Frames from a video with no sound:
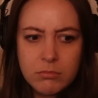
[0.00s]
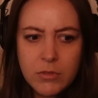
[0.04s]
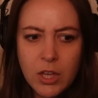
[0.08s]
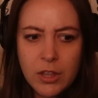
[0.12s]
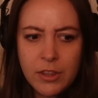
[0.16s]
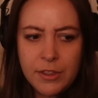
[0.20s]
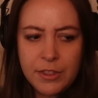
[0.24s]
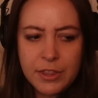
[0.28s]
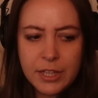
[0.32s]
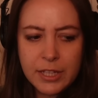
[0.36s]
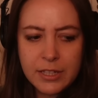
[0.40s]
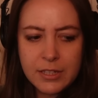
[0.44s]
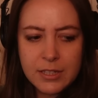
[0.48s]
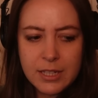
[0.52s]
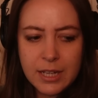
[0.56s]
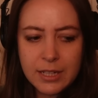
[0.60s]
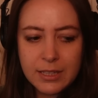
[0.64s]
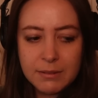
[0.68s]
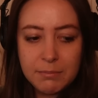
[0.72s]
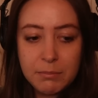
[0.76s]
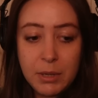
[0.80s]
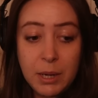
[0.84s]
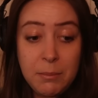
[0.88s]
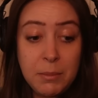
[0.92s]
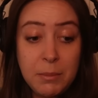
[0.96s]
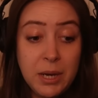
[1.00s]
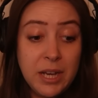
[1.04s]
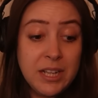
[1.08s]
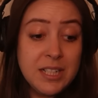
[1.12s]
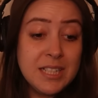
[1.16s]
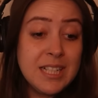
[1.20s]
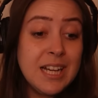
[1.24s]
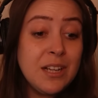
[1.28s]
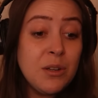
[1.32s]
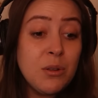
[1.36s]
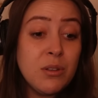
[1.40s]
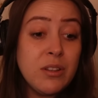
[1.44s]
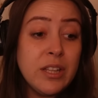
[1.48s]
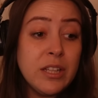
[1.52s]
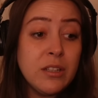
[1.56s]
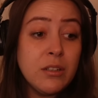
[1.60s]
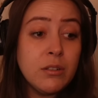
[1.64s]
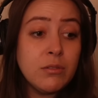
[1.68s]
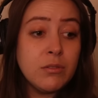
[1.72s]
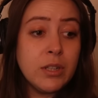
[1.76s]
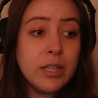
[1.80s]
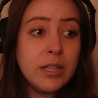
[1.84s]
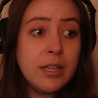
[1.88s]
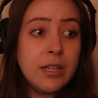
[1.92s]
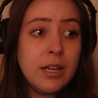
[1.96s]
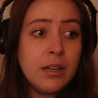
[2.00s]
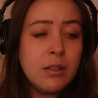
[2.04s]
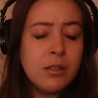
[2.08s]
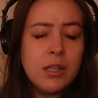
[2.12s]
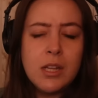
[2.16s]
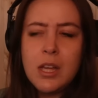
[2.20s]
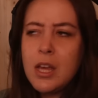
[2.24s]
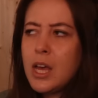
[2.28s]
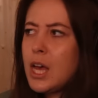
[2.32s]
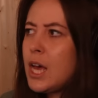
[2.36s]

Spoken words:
other things that my mind cannot think of right now,